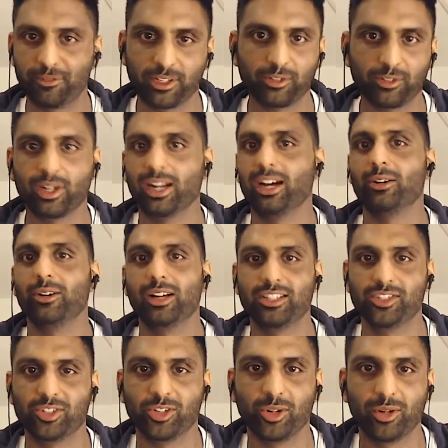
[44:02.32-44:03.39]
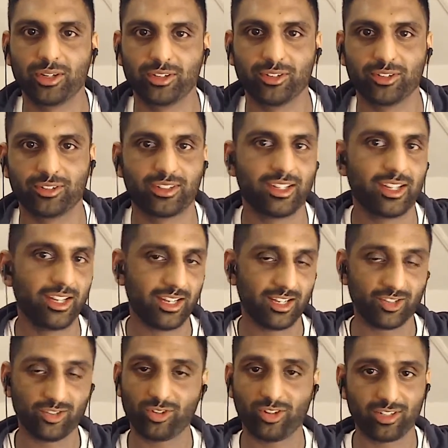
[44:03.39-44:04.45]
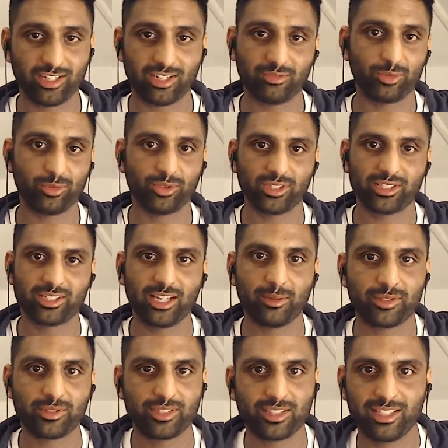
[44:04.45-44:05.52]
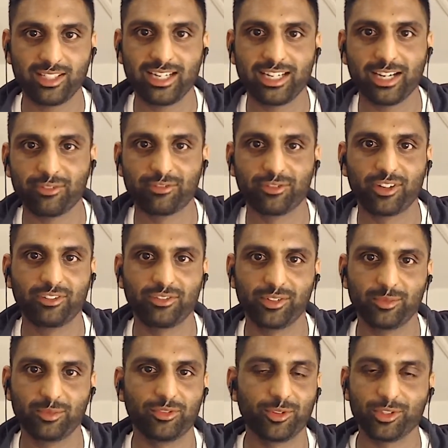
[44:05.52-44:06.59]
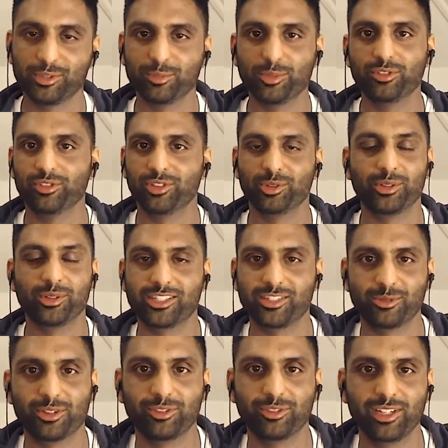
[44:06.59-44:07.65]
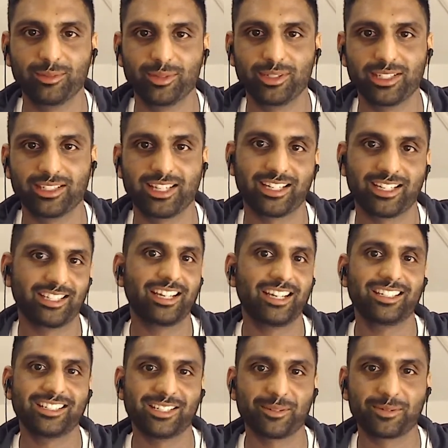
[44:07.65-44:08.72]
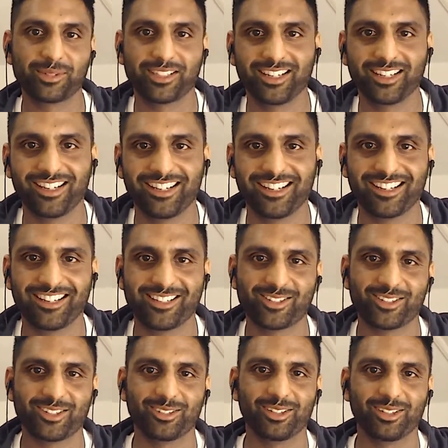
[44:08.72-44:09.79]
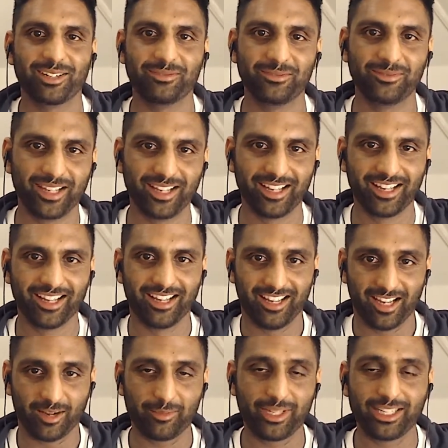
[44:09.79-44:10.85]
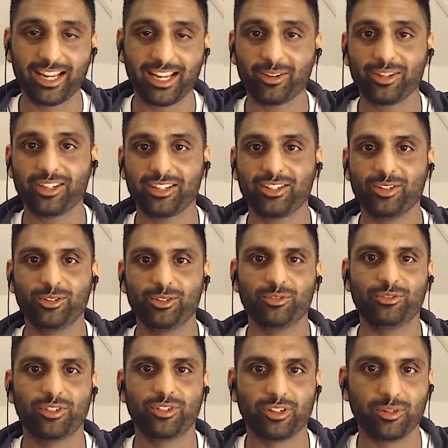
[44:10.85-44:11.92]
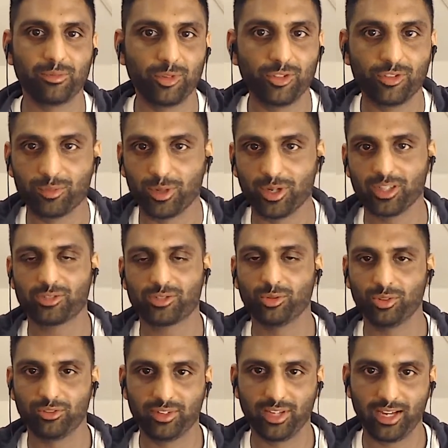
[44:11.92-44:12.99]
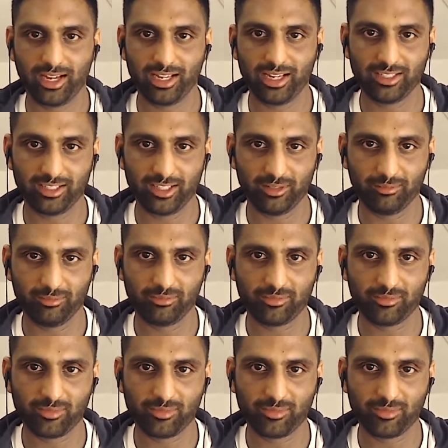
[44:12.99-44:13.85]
and then figure it out as you're going on. You can't have all the steps laid out in front of you before you move, otherwise you won't really be taking any steps. So, I mean, now that you've moved past all of that, and